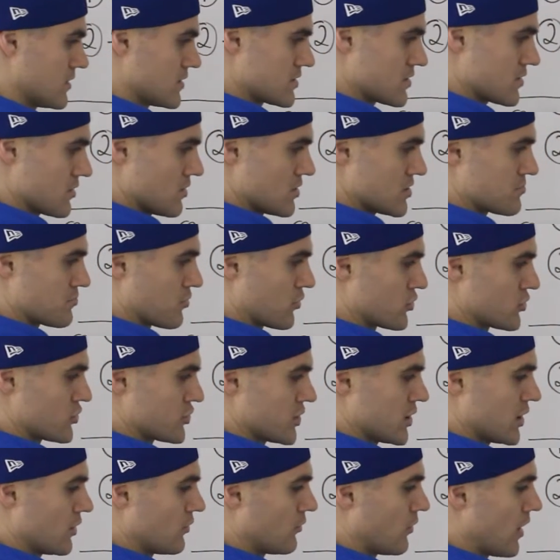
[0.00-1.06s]
So this
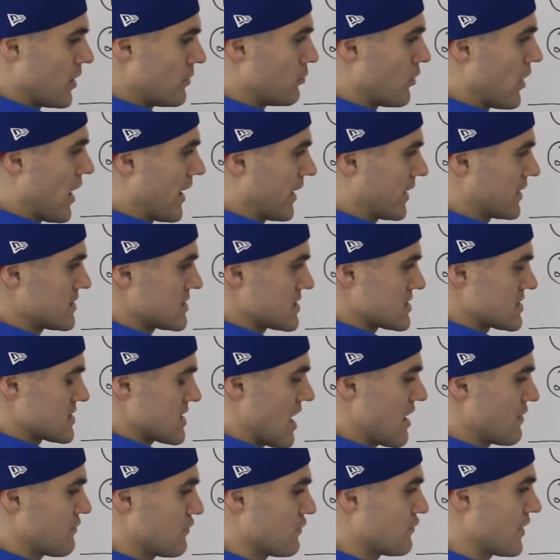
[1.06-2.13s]
portion in red brackets is
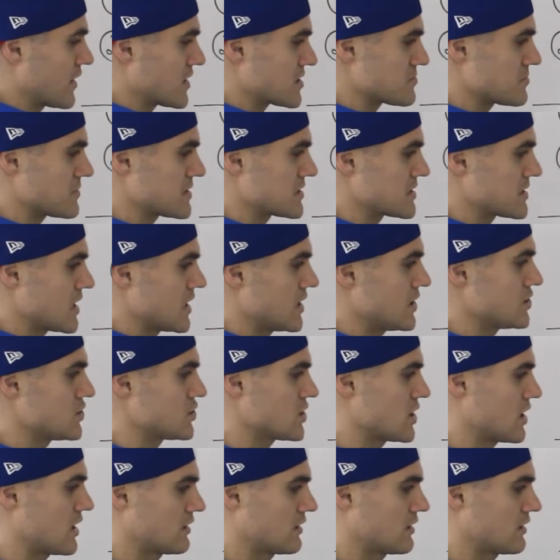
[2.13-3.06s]
f of x plus h,